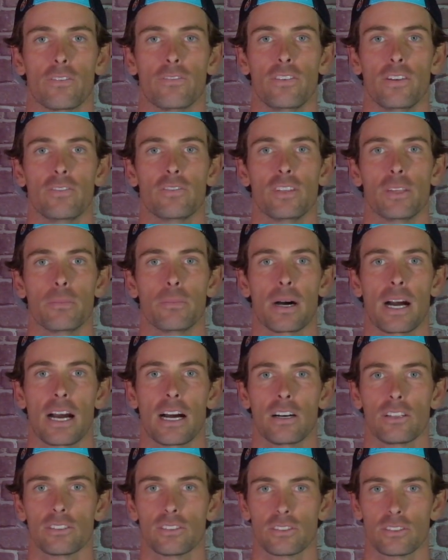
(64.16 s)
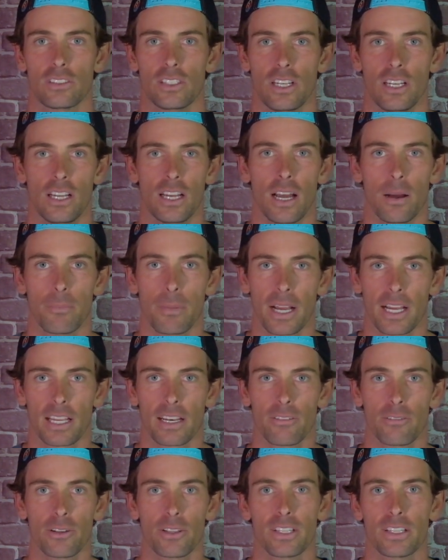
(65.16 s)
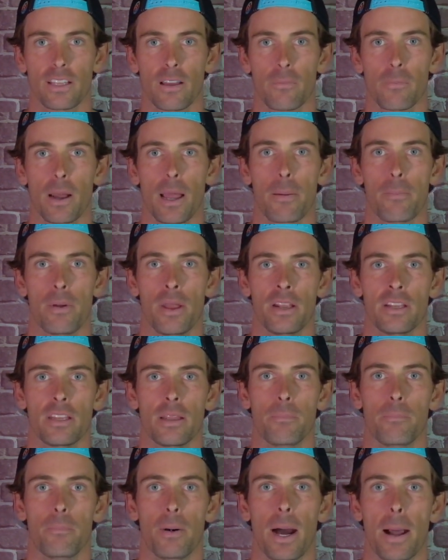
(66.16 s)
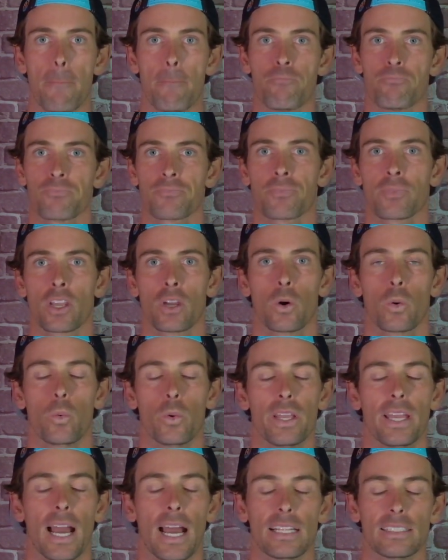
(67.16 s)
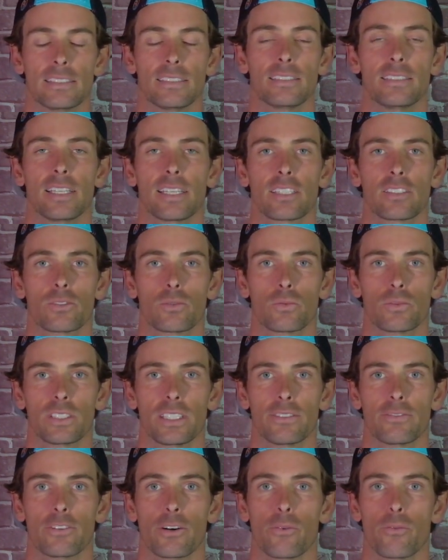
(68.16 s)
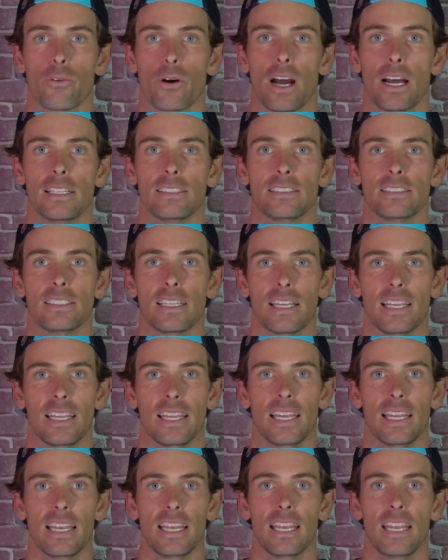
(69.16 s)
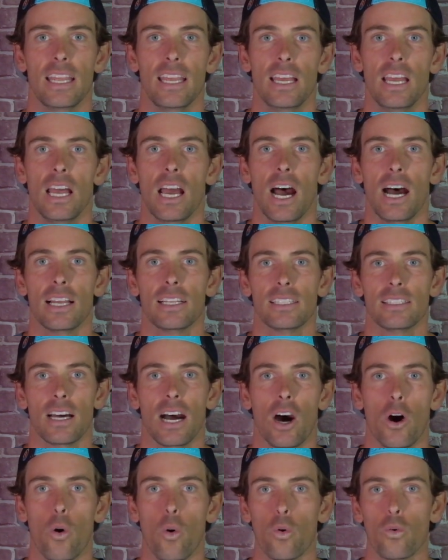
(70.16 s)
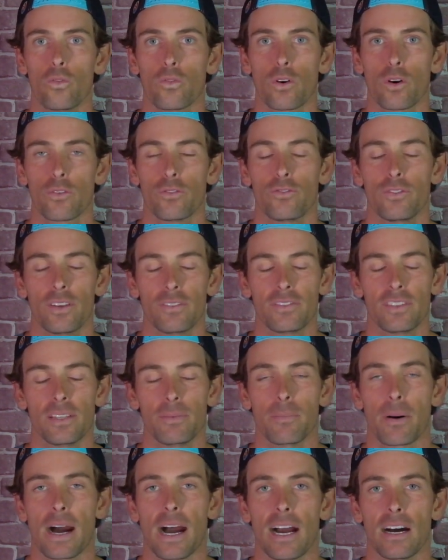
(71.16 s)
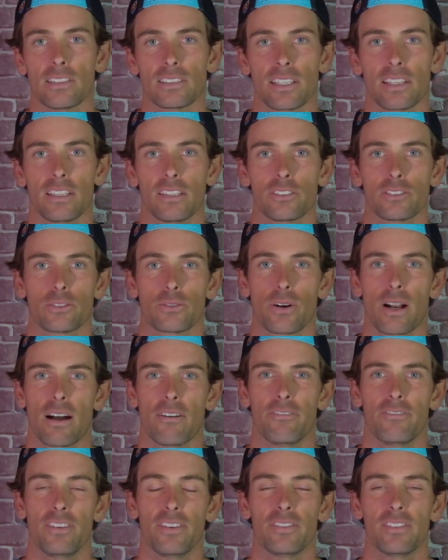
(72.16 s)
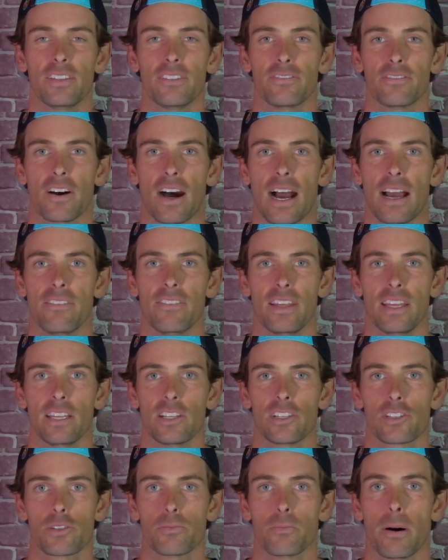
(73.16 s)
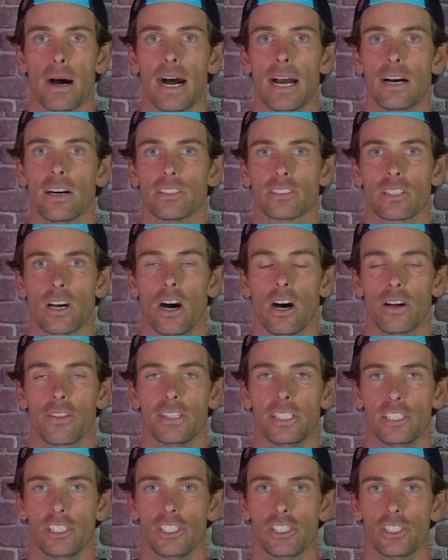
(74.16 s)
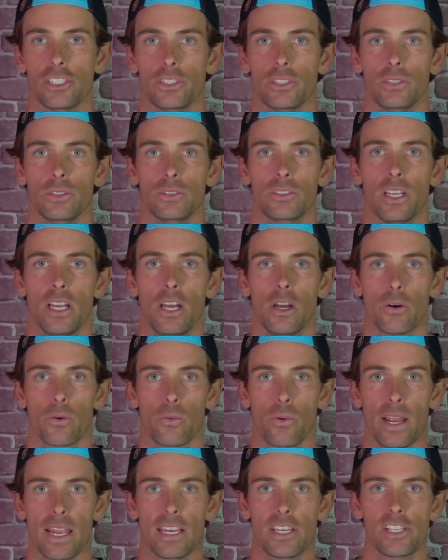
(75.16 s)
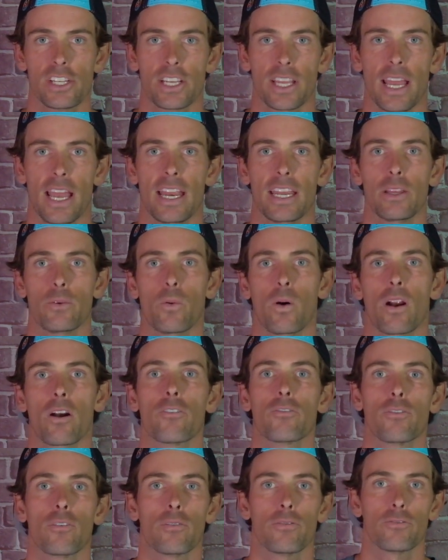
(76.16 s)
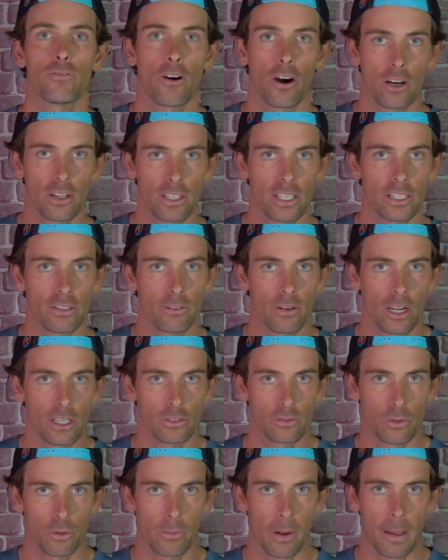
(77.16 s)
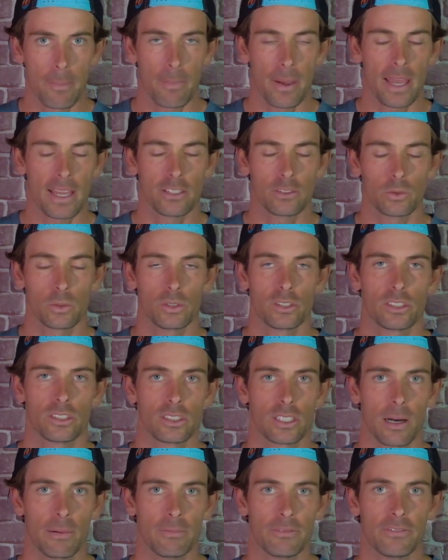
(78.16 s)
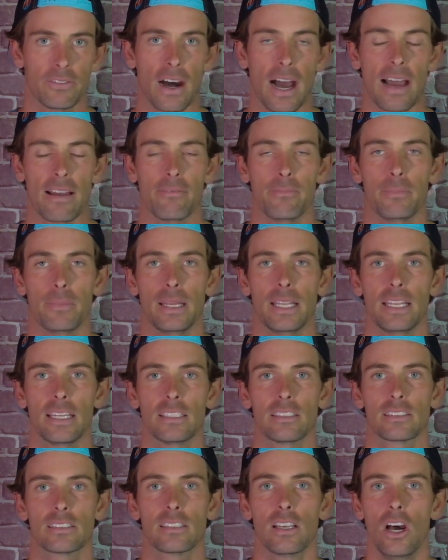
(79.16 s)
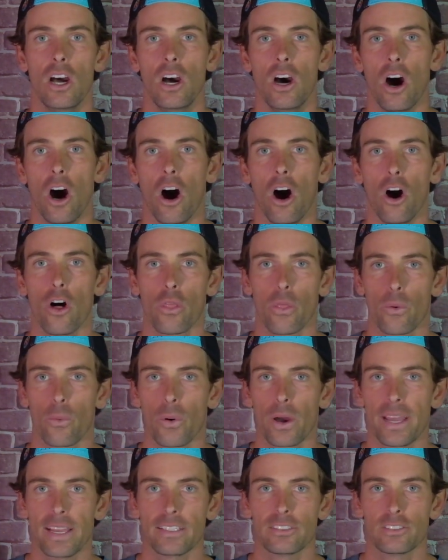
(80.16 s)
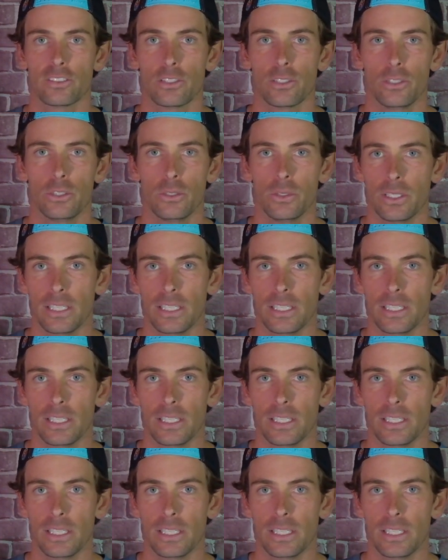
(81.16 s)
50 miles, I'm not gonna really give my opinion. But we got 6 different runs in over 50 miles. I think it was around 55-ish miles on these shoes, ranging anywhere from fartlek runs where my pace was sub 5 minutes, all the way to